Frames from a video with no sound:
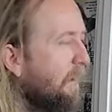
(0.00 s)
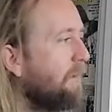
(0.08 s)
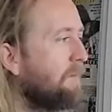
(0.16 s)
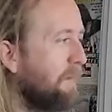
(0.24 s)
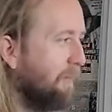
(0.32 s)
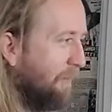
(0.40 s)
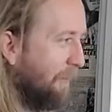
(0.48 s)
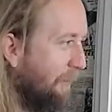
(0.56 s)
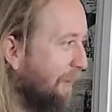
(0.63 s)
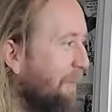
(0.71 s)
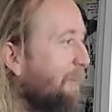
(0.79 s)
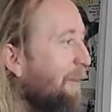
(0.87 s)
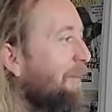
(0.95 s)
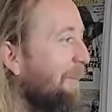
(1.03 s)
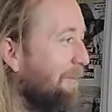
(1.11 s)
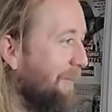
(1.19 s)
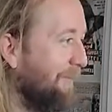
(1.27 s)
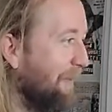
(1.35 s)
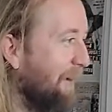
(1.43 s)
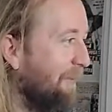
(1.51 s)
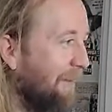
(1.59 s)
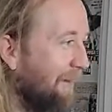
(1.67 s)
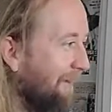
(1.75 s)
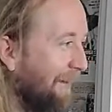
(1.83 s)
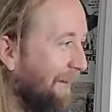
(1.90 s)
So the forbidden rhythm is
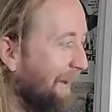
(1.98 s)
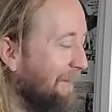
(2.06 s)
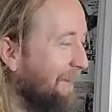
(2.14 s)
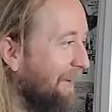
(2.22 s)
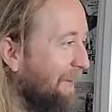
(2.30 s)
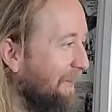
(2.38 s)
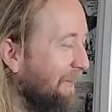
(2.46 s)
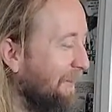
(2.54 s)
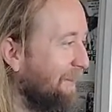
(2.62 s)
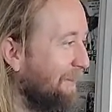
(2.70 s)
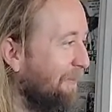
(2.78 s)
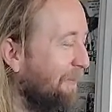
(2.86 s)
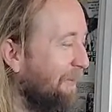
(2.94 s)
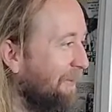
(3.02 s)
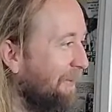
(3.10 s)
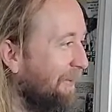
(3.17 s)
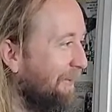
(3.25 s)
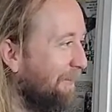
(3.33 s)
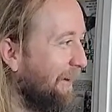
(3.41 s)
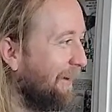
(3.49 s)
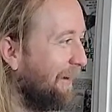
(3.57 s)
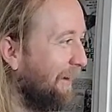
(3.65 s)
whatever. I mean, I don't know if that's official, but